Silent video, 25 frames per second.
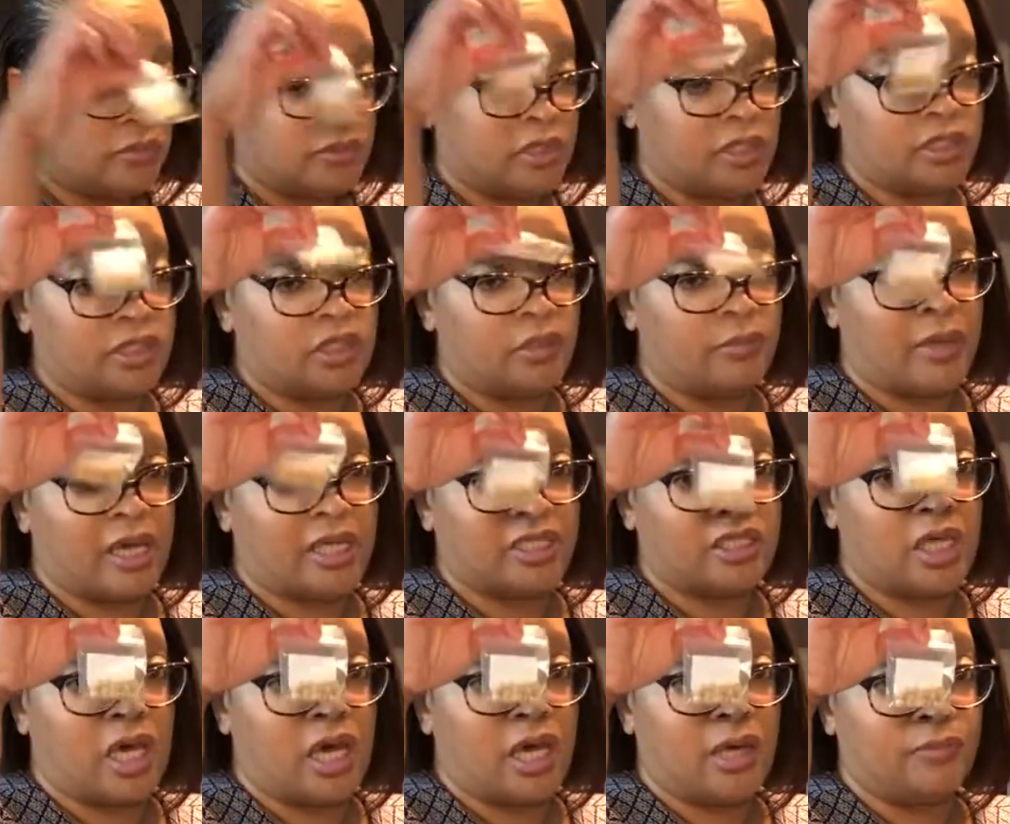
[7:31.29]
These are my
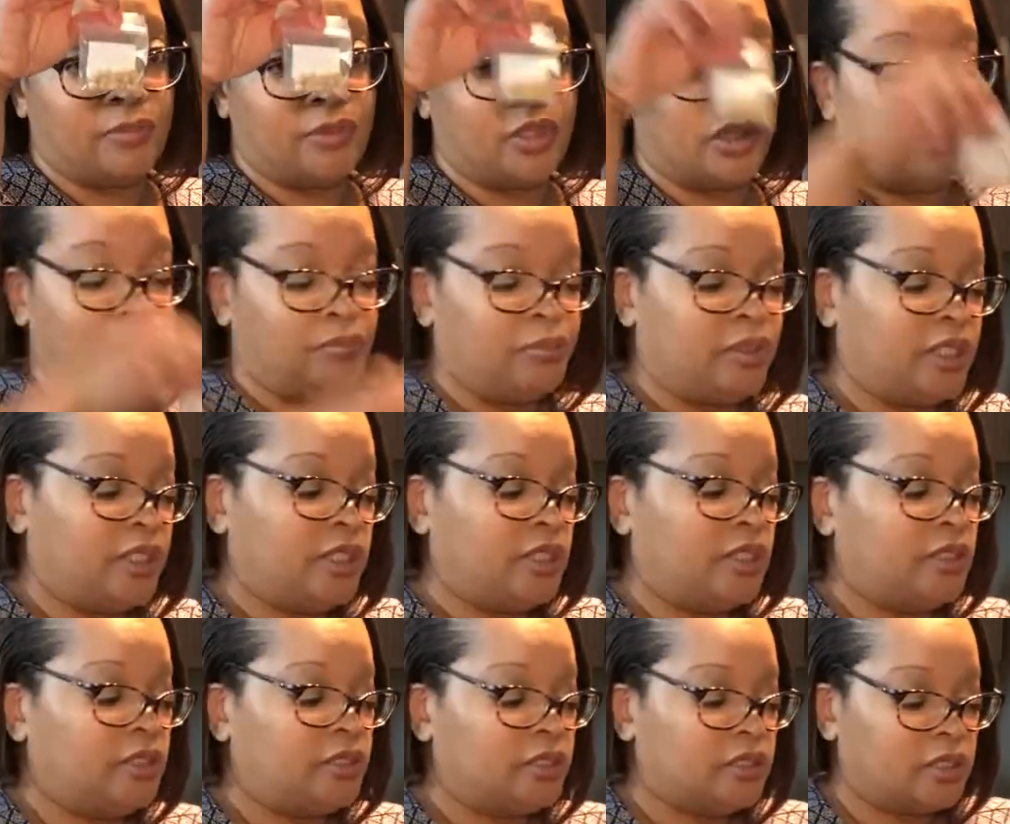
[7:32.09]
Tom Thumb
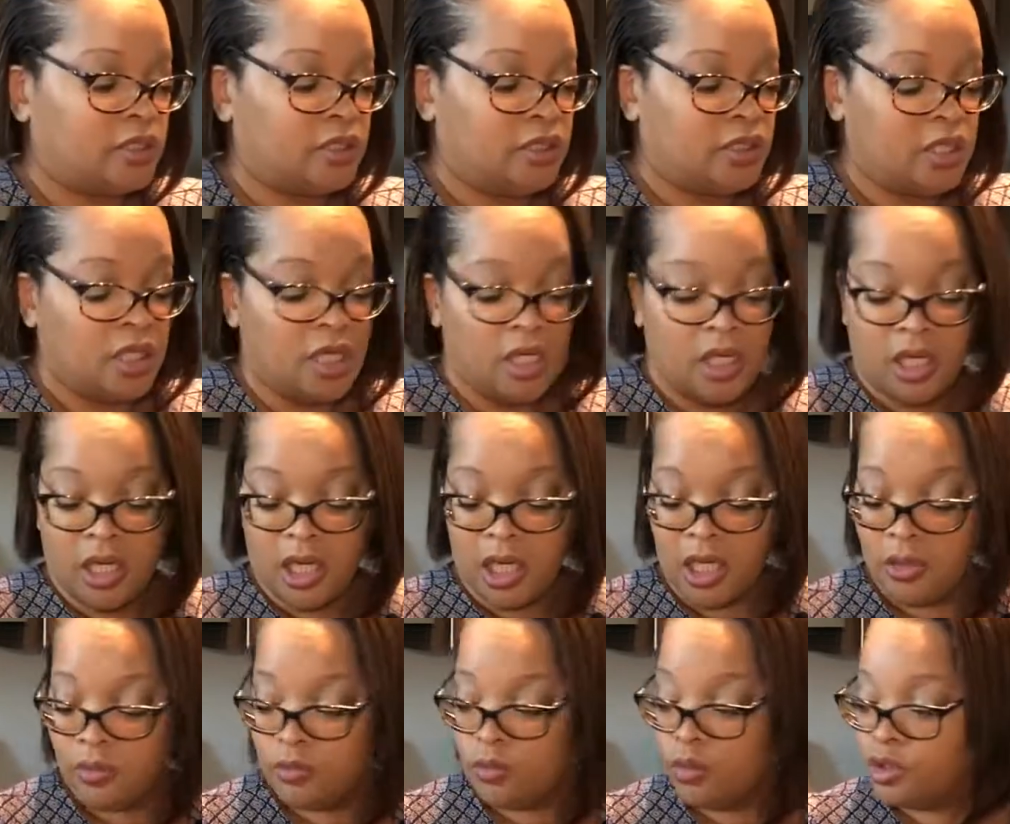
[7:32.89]
peas.
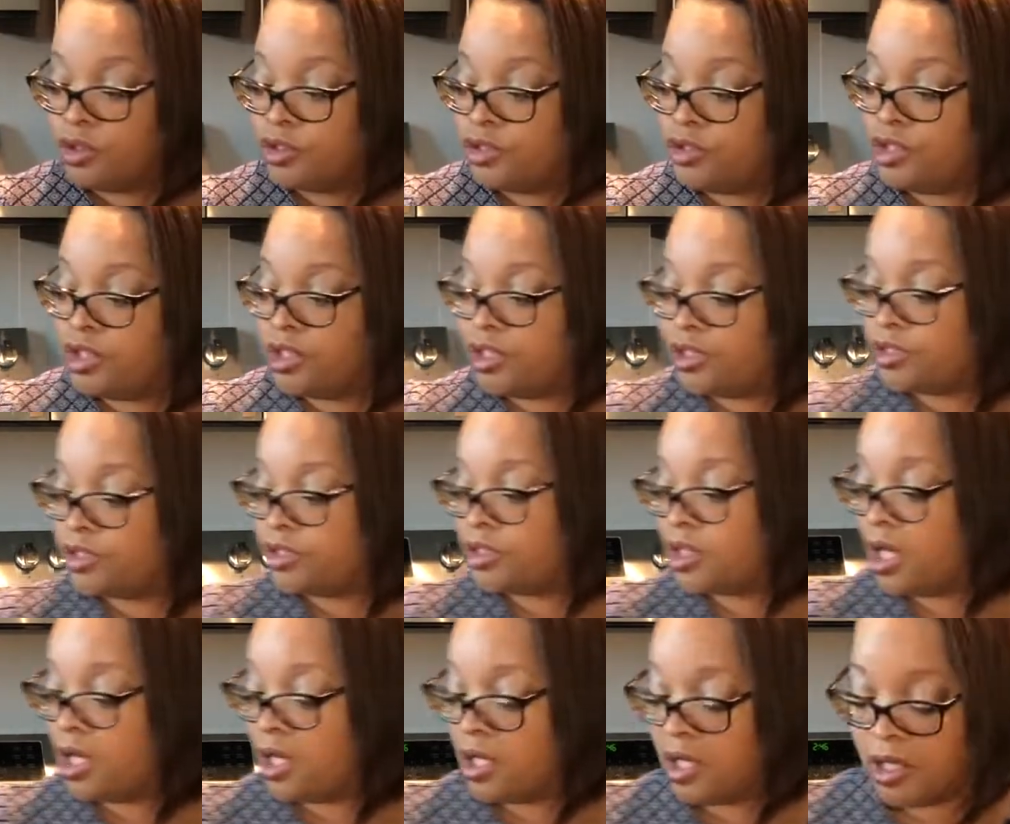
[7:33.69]
And
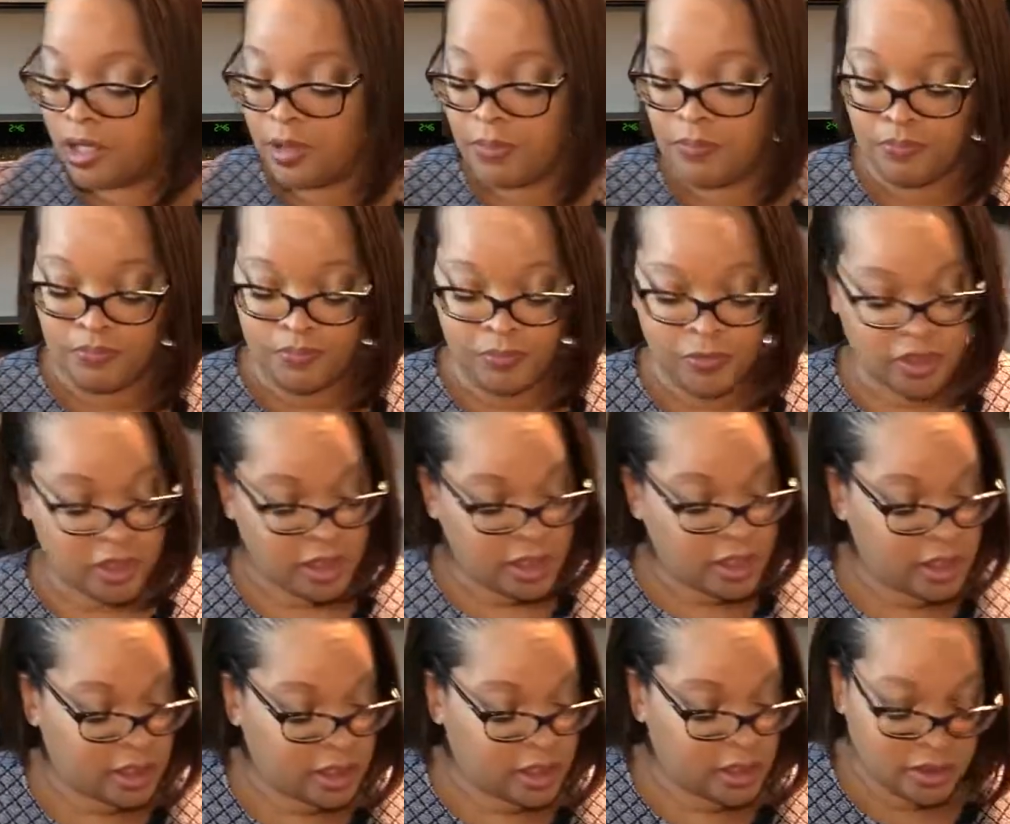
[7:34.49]
this
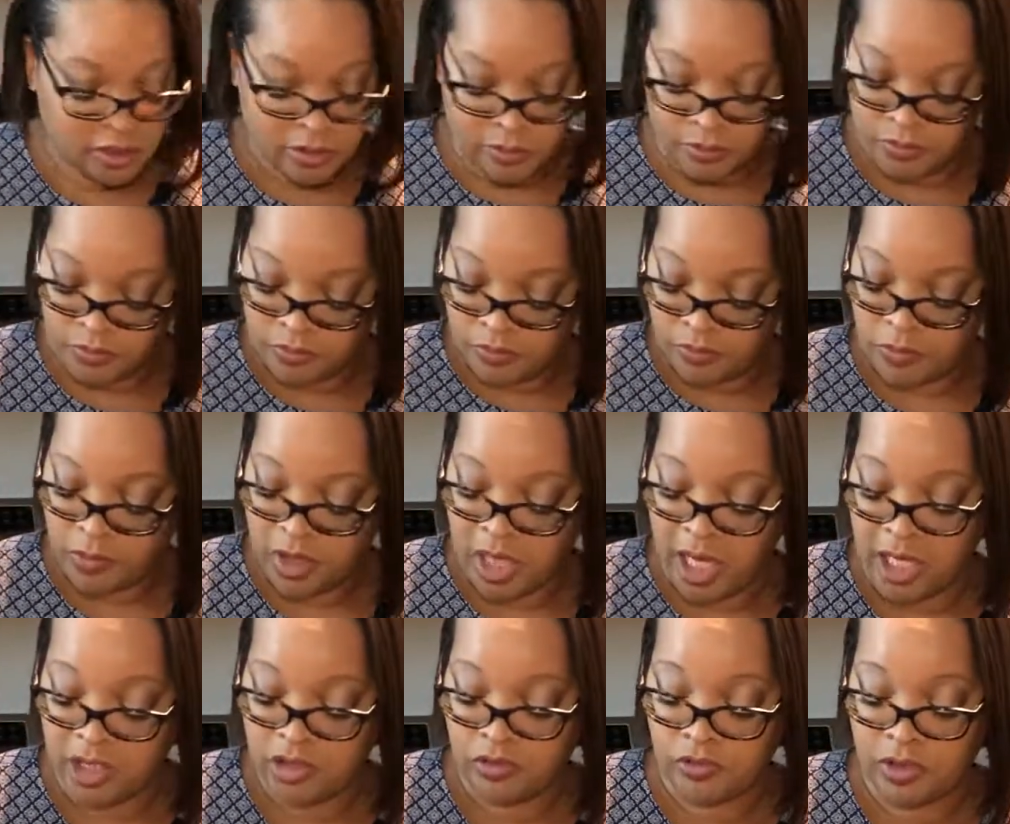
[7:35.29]
kit,
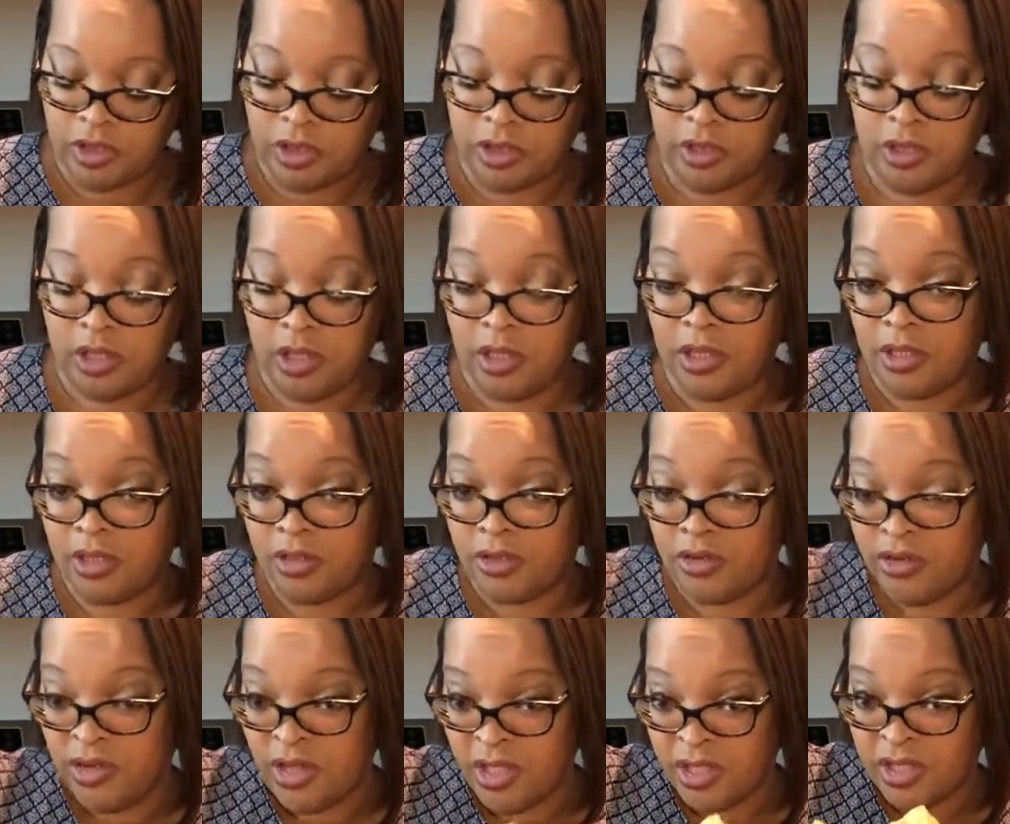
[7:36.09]
actually
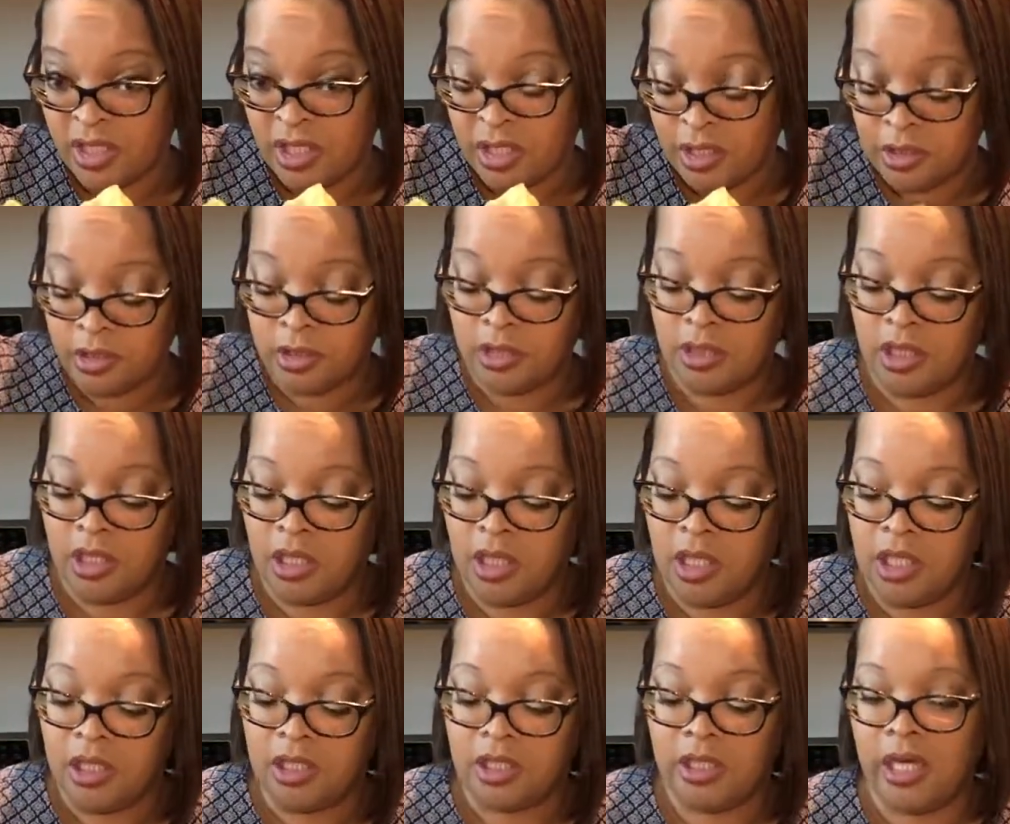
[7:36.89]
this kit,
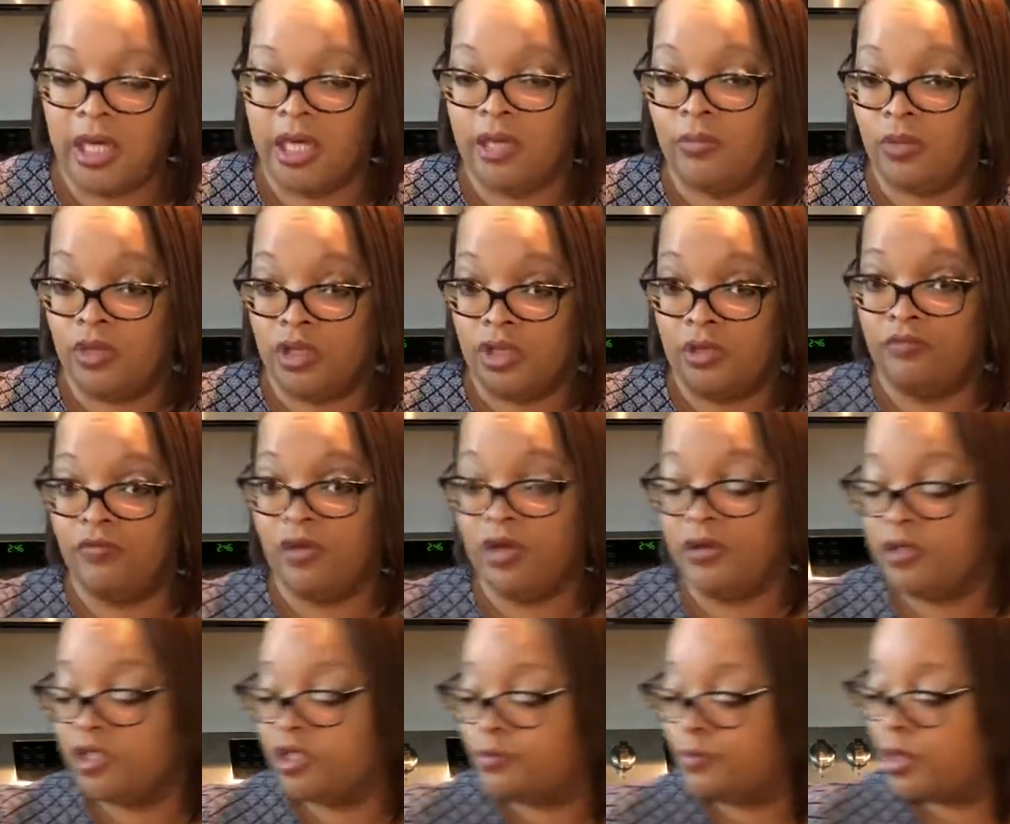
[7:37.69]
came with a
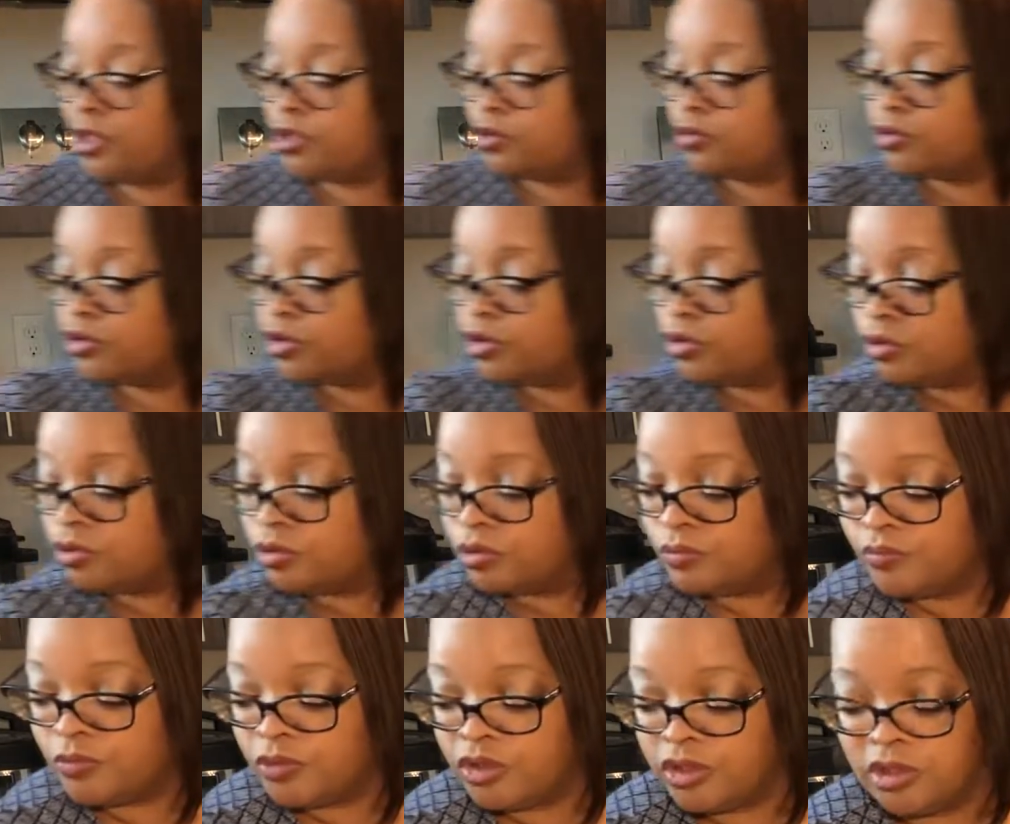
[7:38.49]
very special tool.